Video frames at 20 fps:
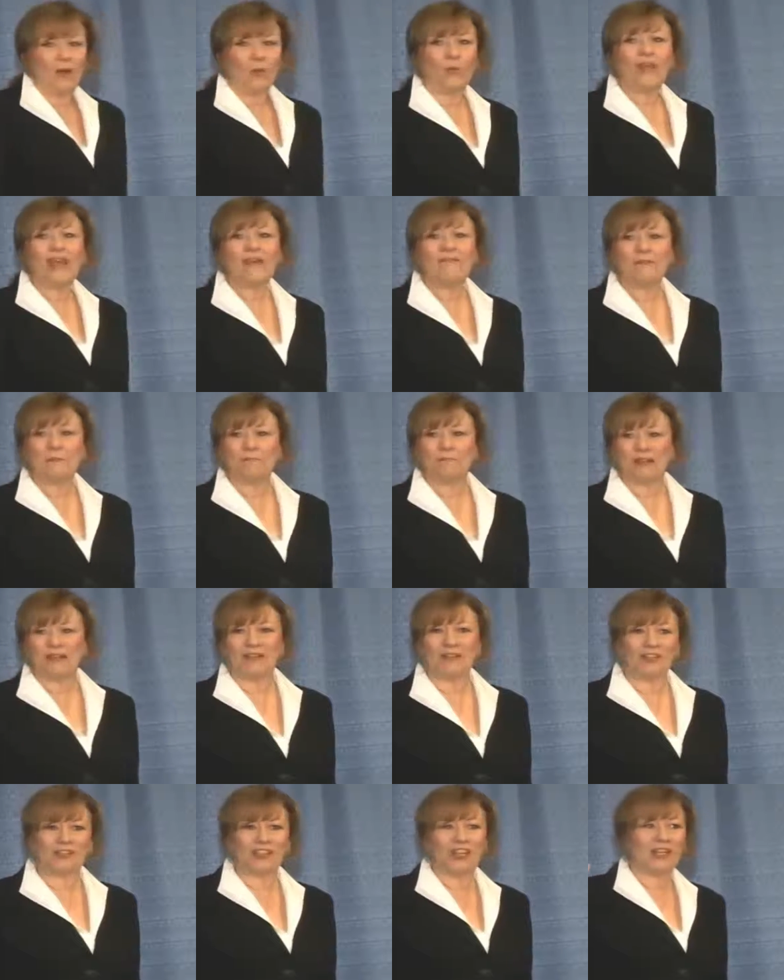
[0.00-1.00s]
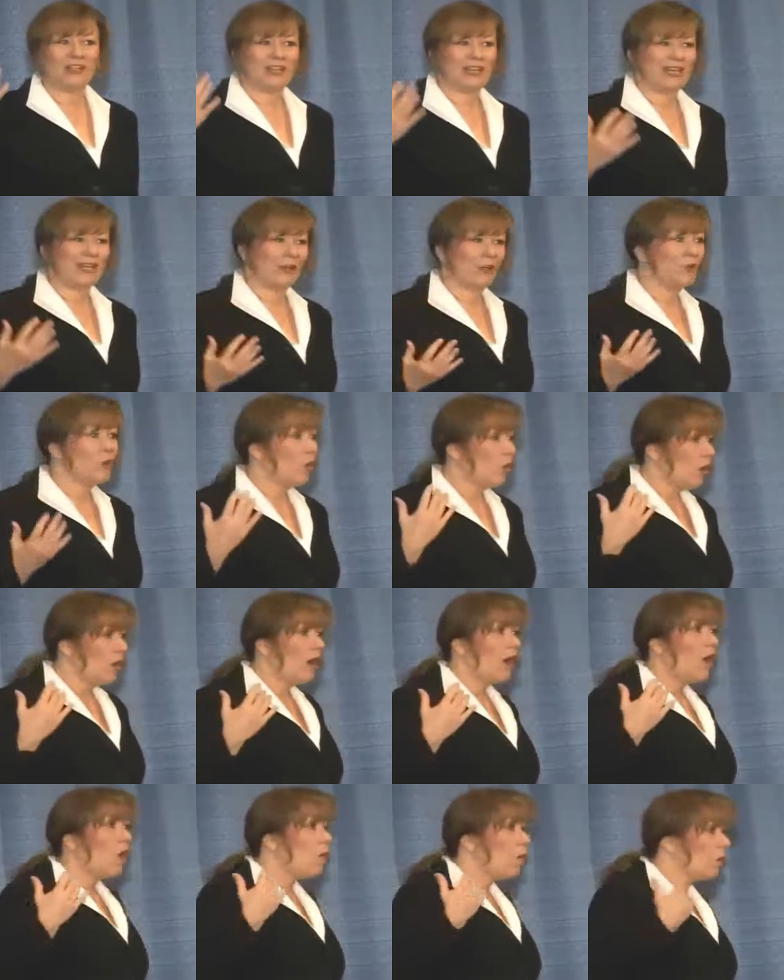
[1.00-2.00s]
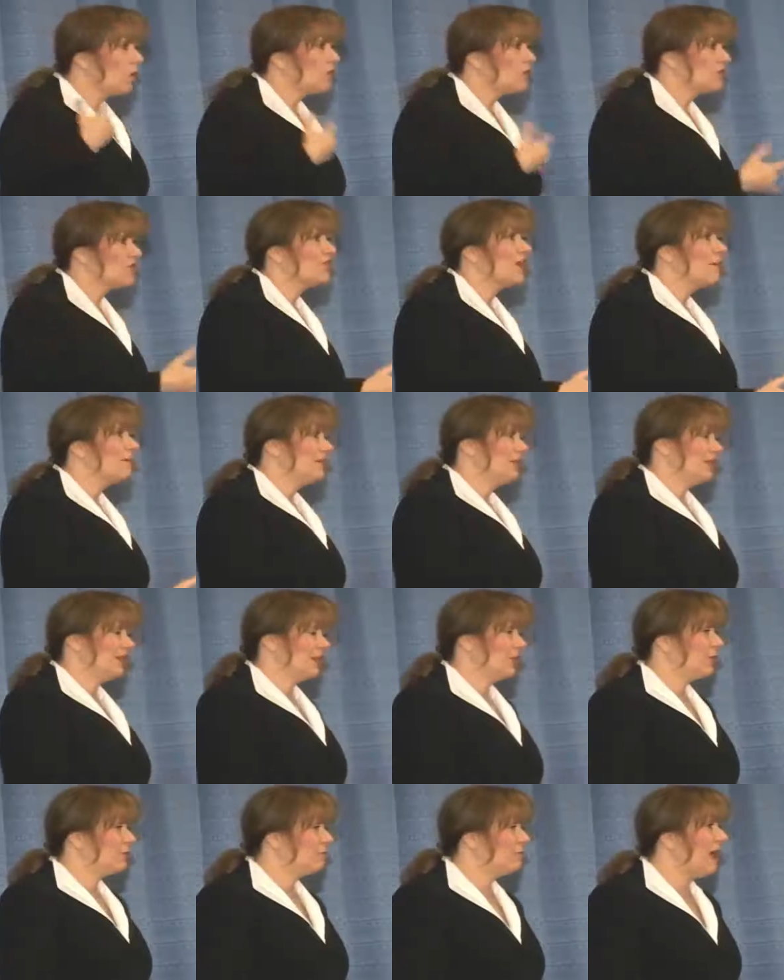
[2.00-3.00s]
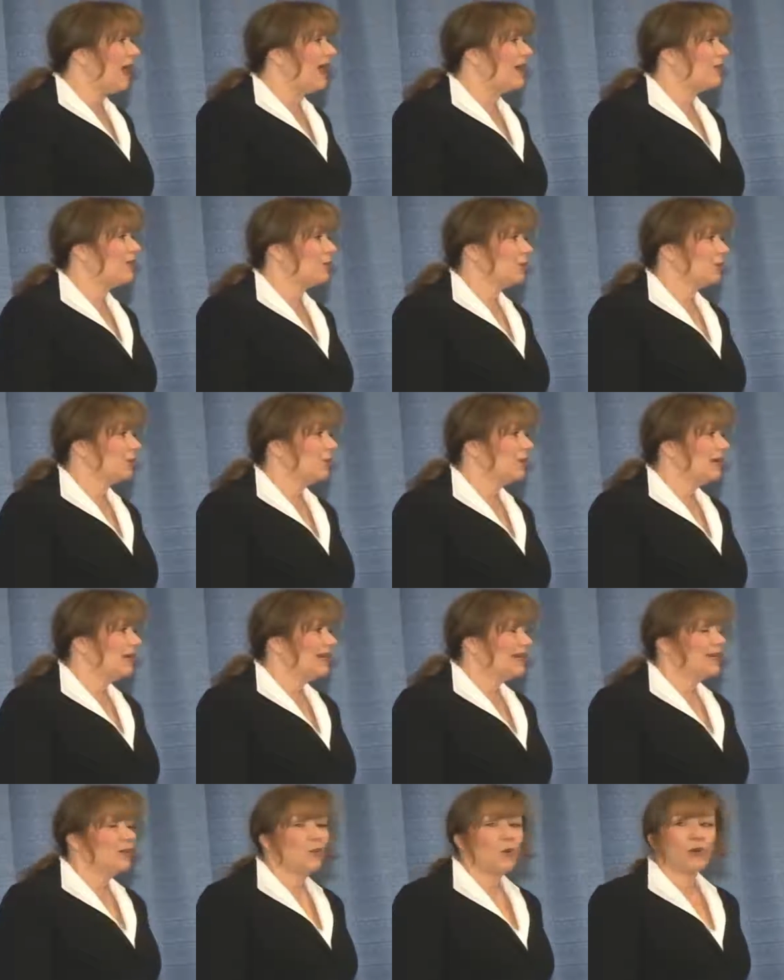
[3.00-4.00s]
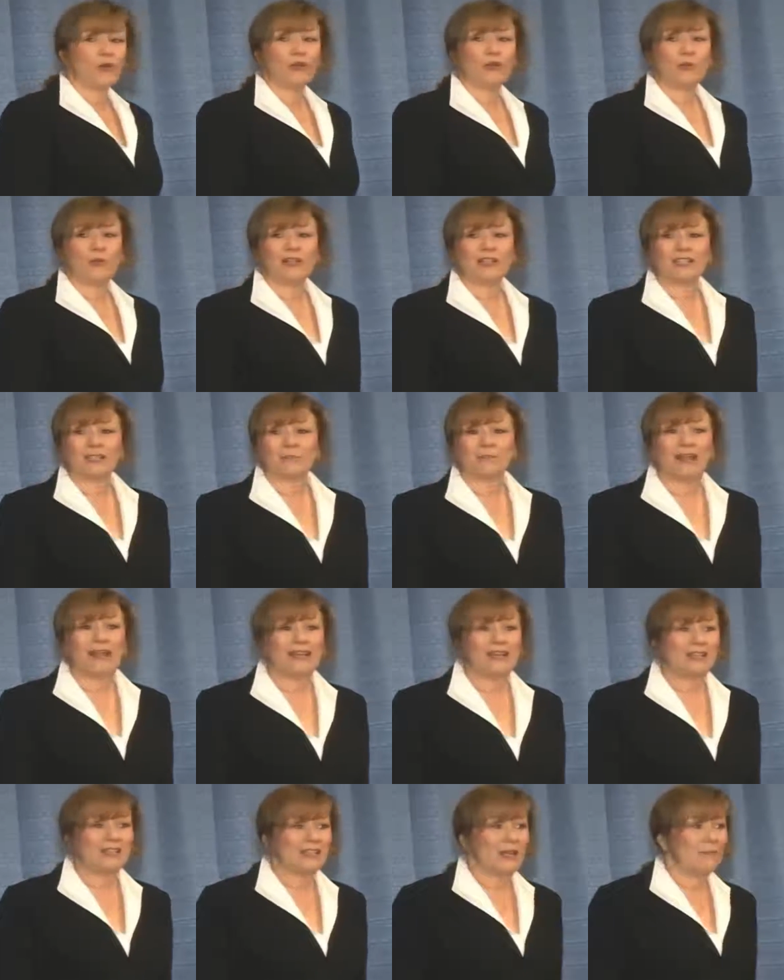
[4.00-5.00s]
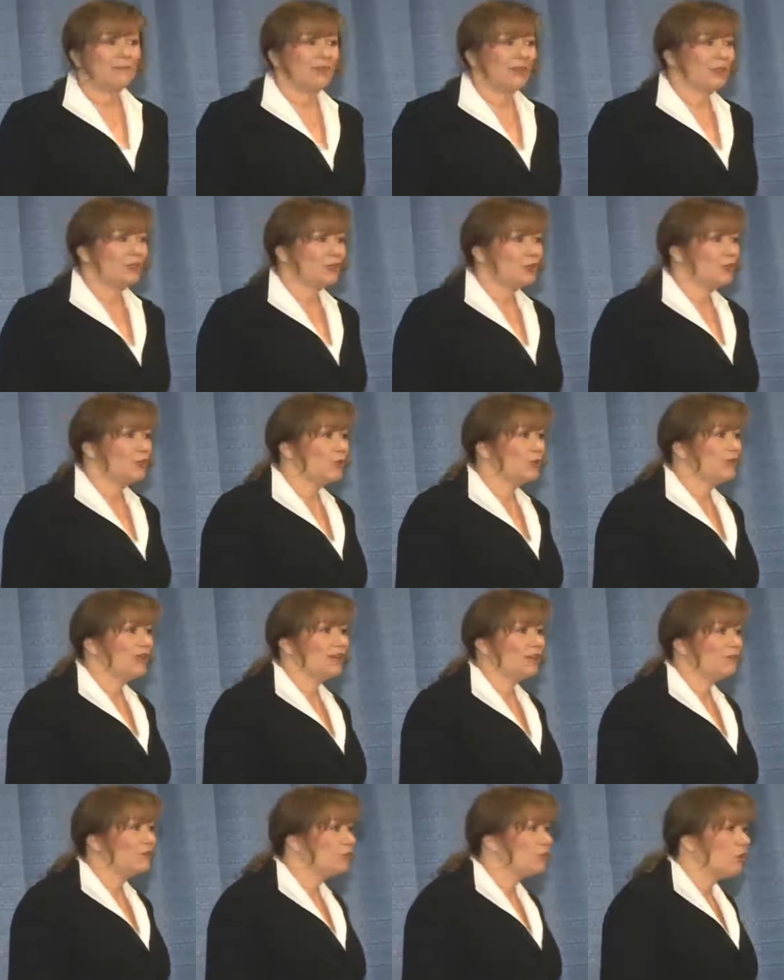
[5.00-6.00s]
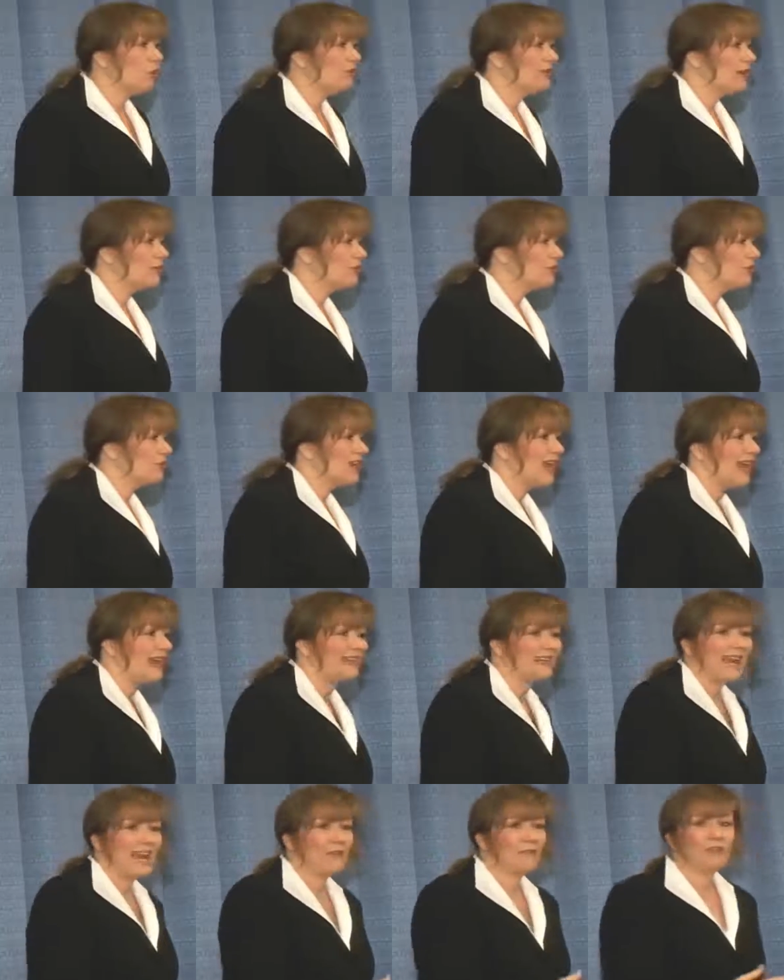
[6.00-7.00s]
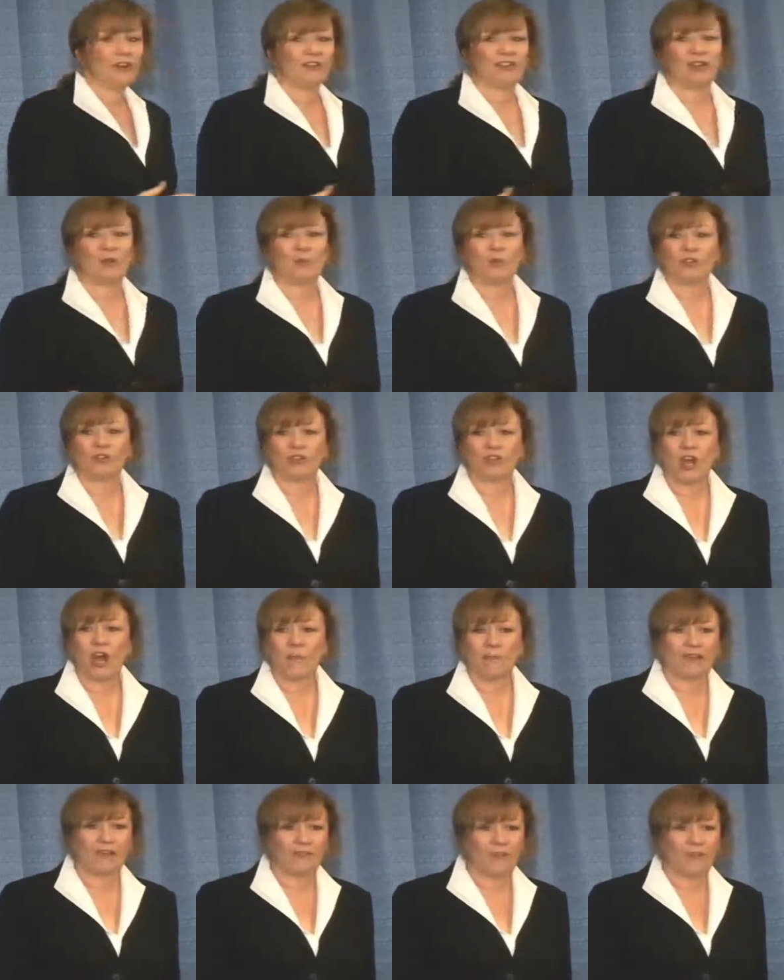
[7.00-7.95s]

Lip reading: We haven't been sent here or summoned here by you in order to explain something to you that if you don't understand, everything will stop